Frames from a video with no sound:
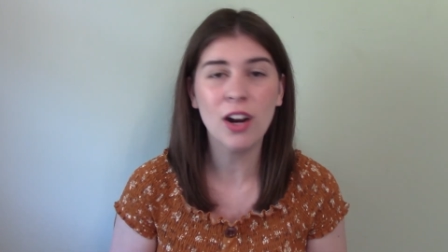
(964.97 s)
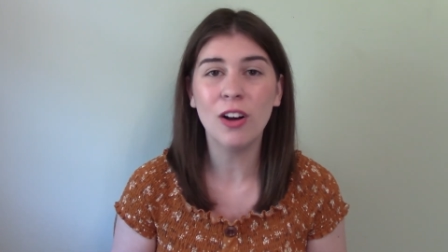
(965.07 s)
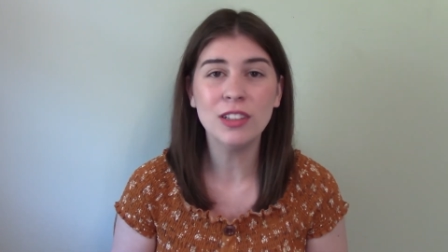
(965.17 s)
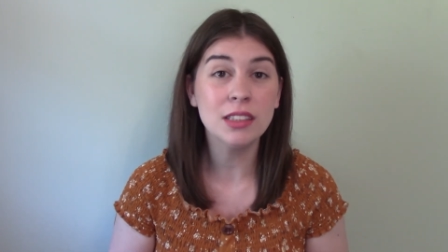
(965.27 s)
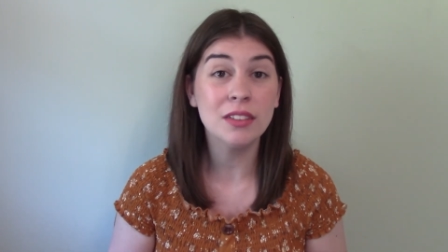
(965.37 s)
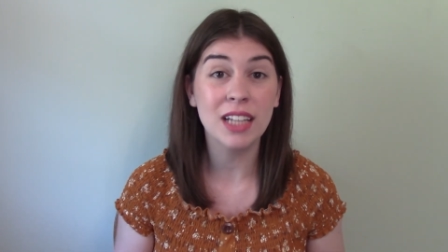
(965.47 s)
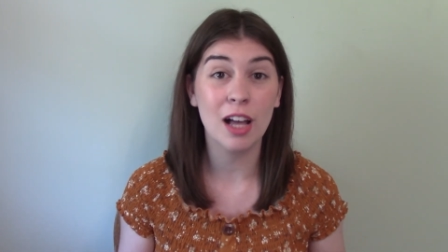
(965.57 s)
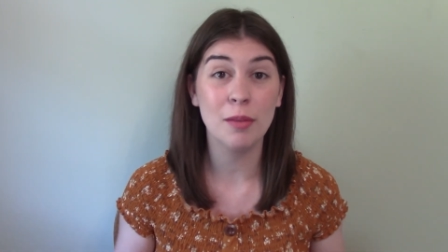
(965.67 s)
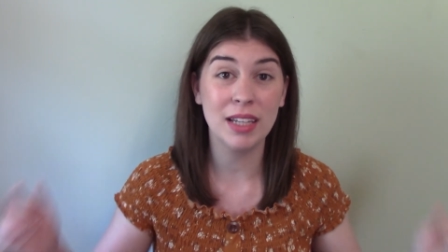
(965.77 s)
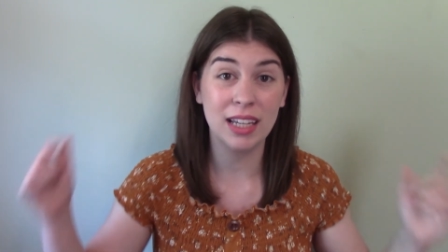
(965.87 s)
And also
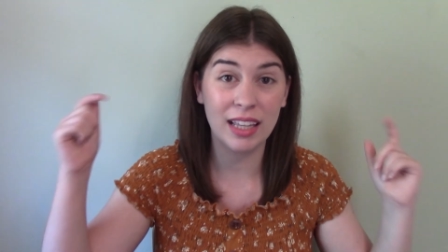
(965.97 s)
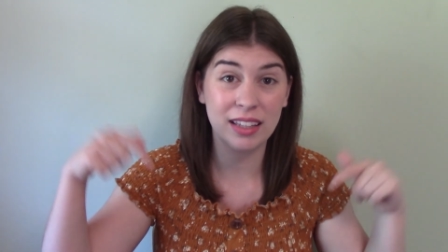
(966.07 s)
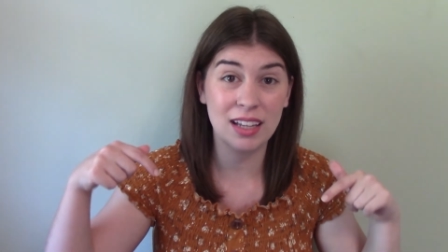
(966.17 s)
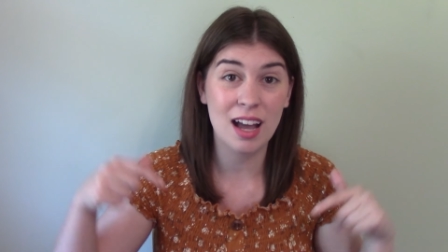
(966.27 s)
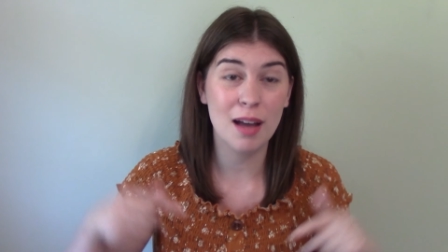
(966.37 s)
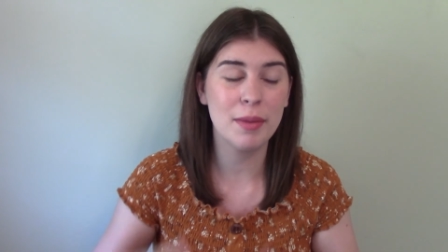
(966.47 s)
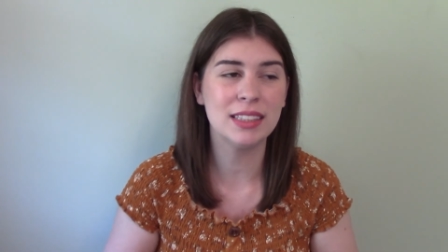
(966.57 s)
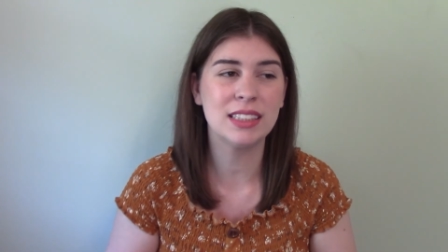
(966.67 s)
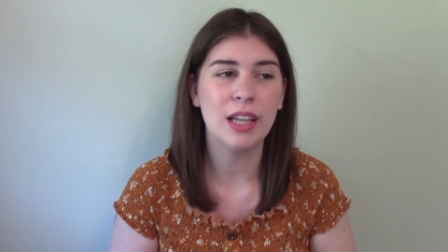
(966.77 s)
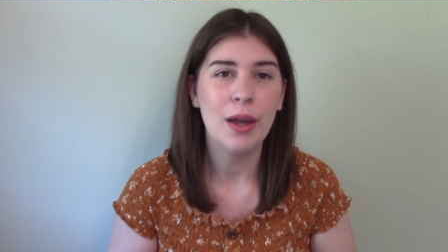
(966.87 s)
tell me in the
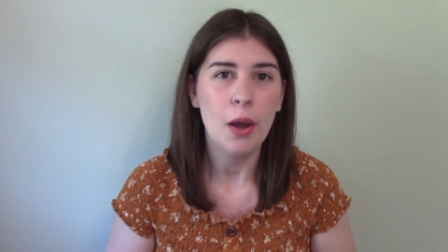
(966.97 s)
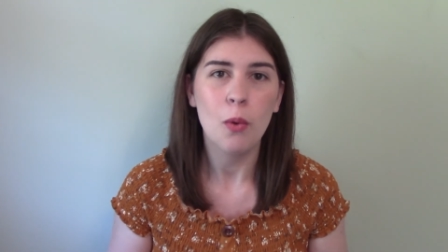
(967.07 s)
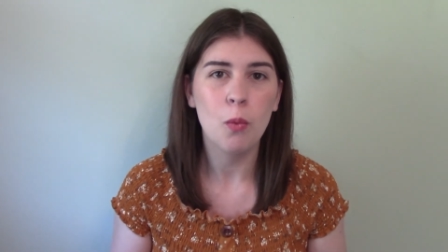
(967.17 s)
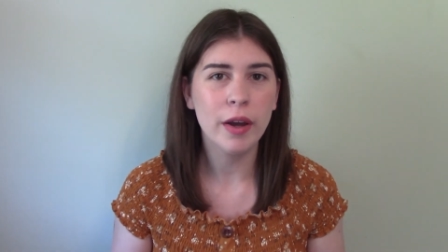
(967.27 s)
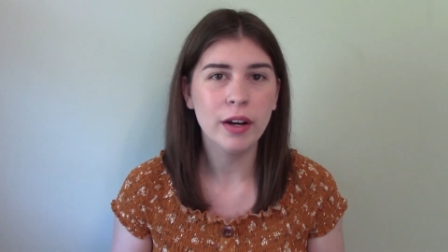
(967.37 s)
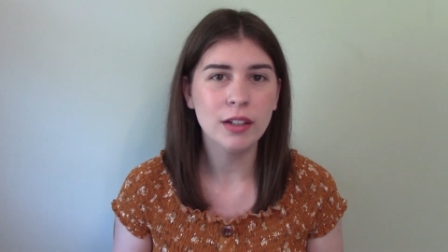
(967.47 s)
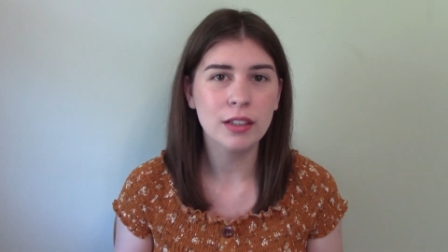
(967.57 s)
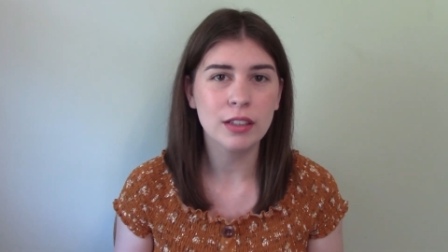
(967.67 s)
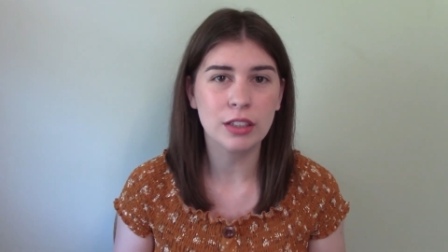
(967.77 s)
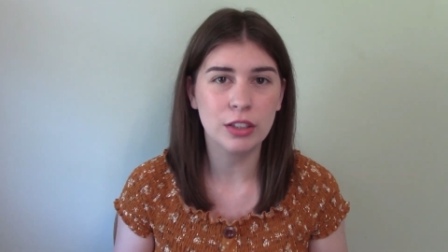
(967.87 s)
comments, what
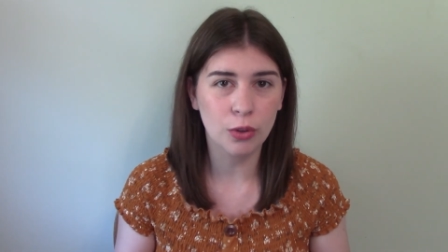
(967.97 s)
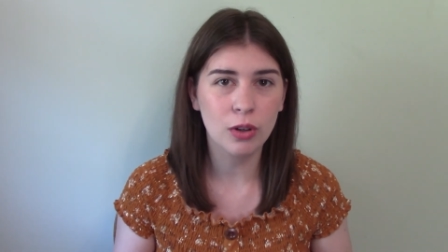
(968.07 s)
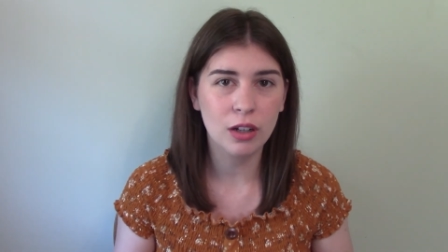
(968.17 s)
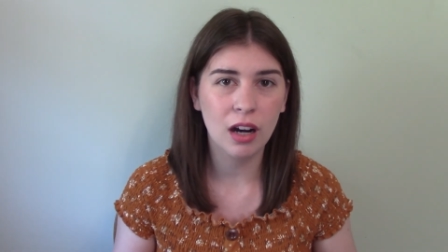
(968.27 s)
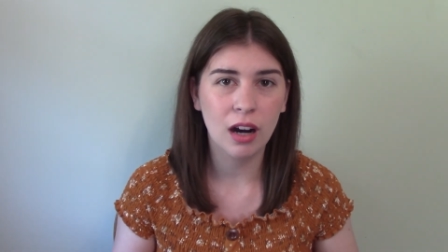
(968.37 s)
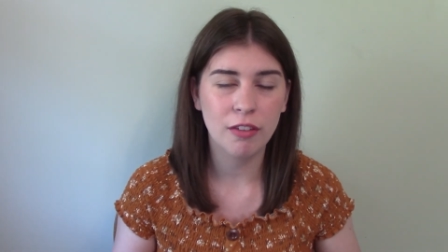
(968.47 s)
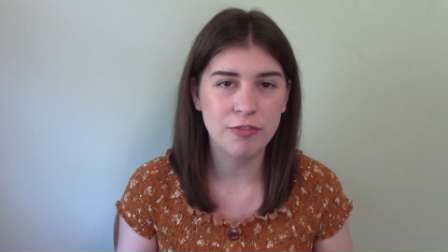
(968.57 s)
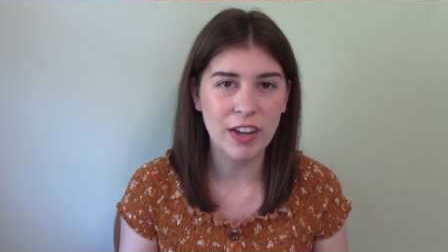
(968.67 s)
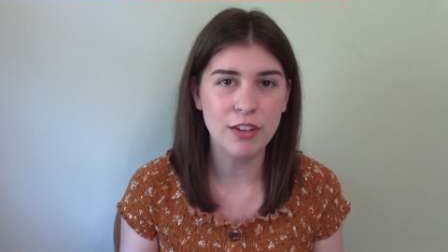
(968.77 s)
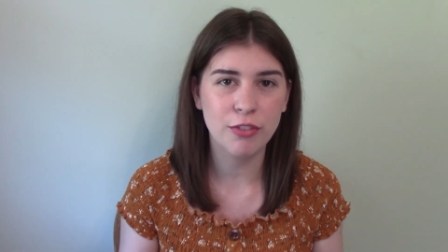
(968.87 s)
are your
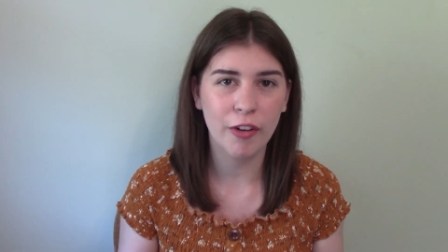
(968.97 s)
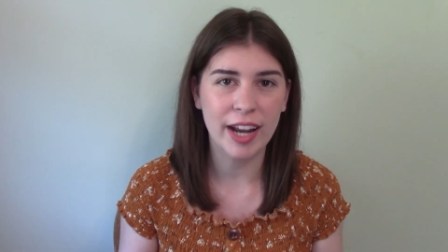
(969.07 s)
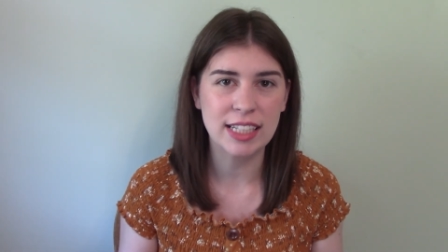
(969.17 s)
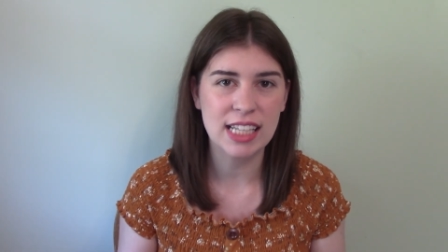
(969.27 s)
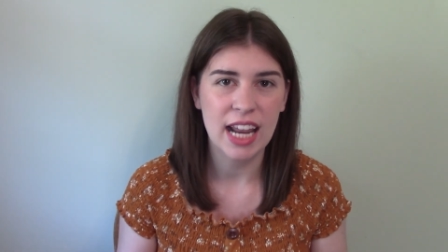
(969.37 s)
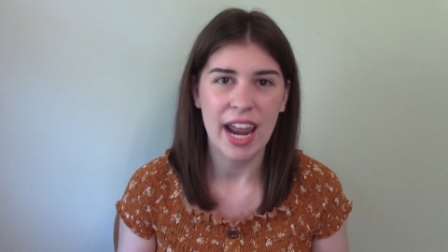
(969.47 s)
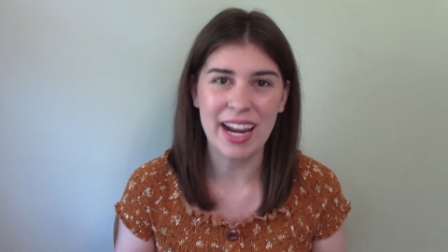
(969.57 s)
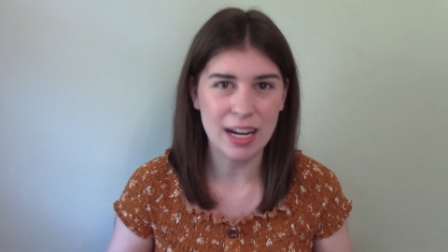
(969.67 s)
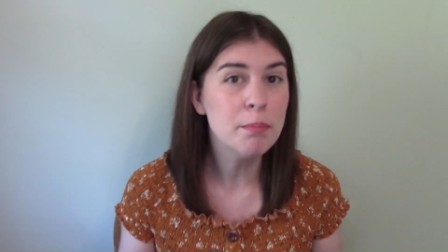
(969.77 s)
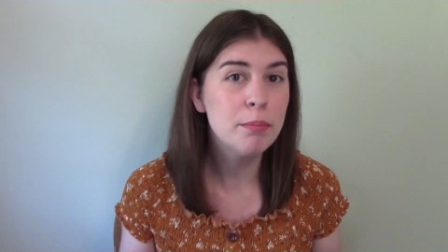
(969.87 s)
favorite
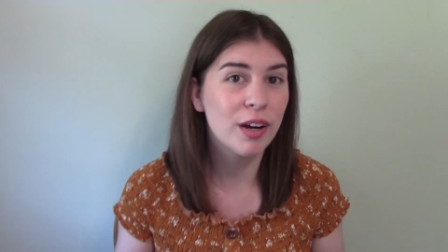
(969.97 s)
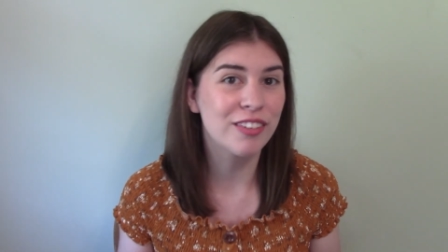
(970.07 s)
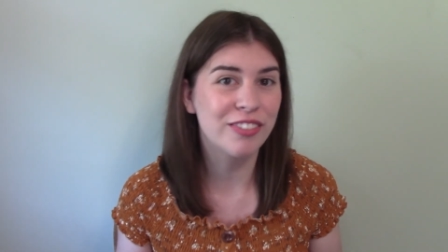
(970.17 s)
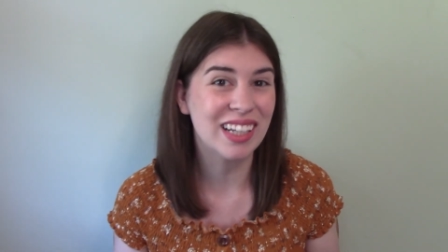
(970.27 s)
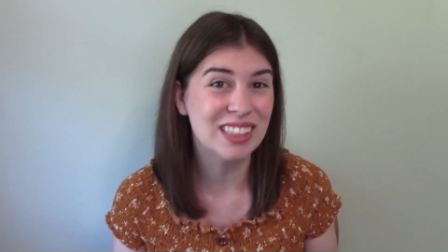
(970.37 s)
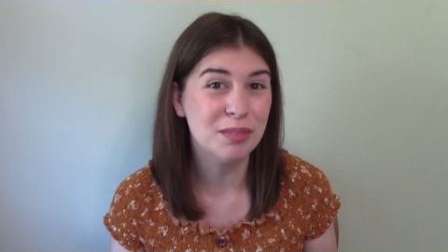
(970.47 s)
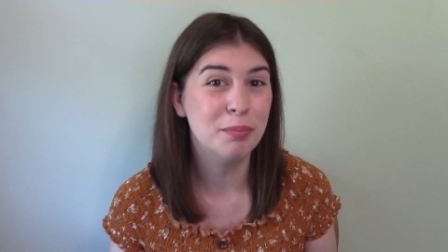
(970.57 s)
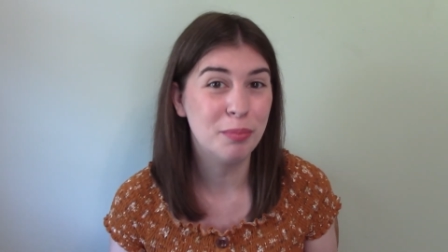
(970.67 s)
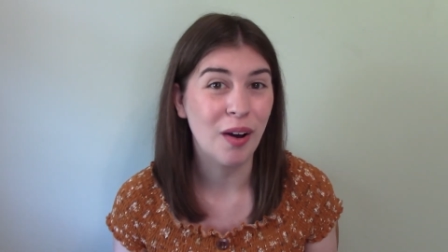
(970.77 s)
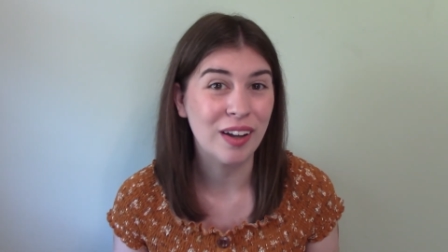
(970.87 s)

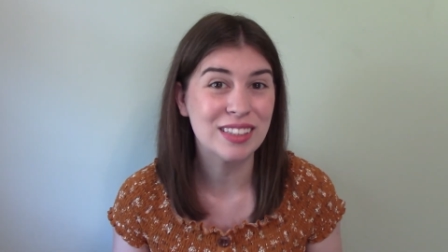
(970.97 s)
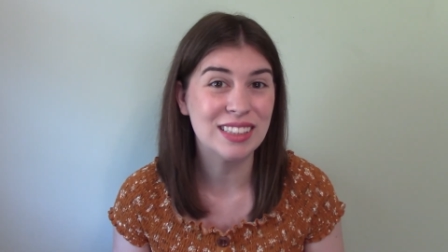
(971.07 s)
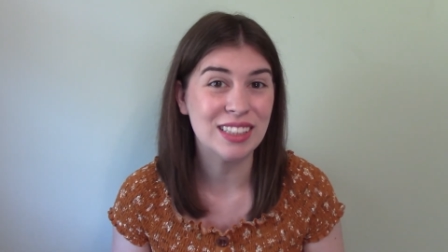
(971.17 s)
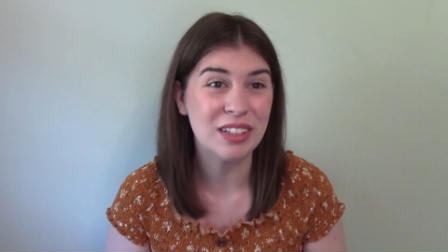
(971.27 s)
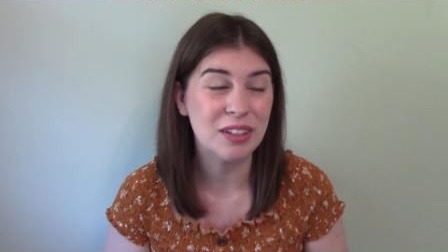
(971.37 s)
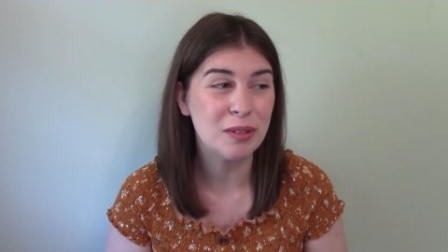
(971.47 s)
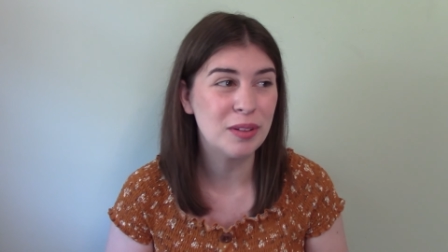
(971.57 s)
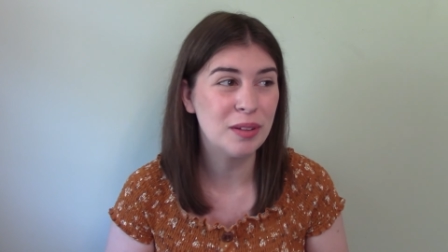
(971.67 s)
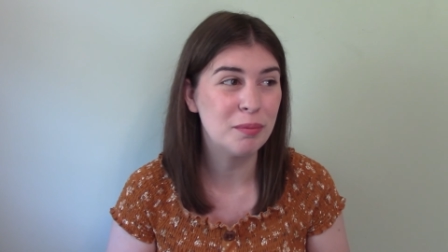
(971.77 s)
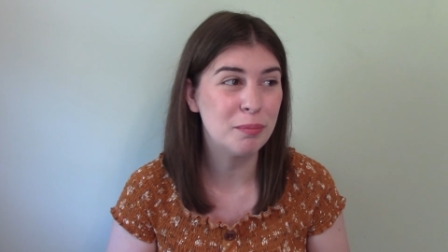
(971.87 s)
imperfect books? You
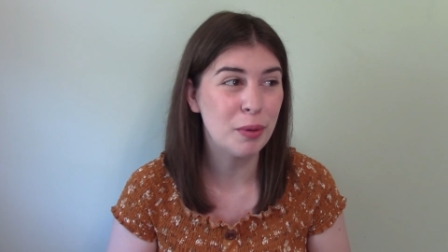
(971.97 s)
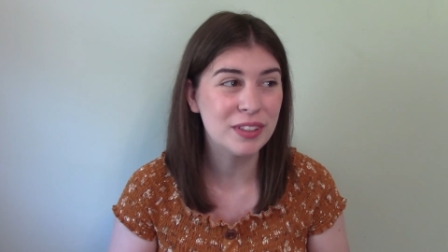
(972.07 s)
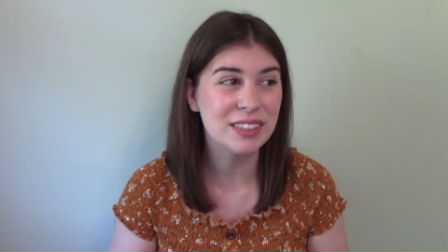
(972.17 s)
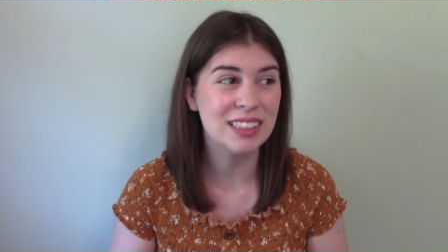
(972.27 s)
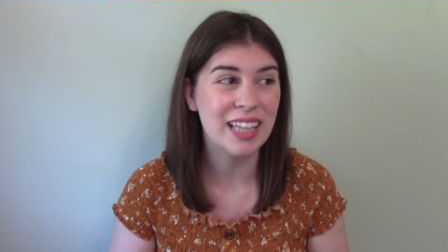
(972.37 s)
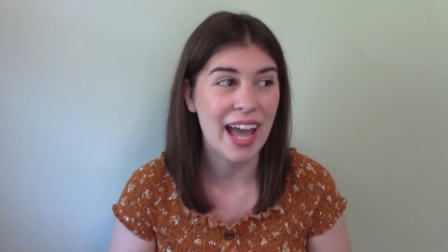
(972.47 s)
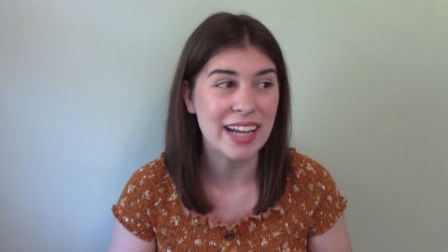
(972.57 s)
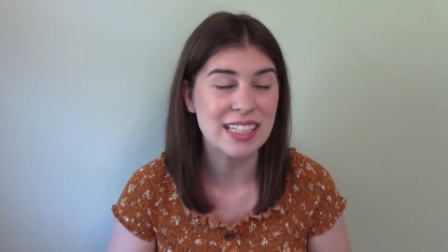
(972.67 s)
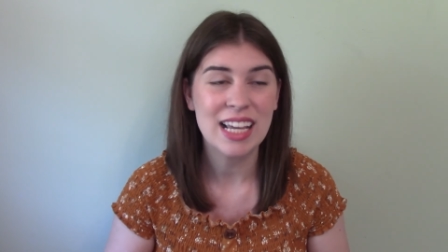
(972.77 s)
know, books that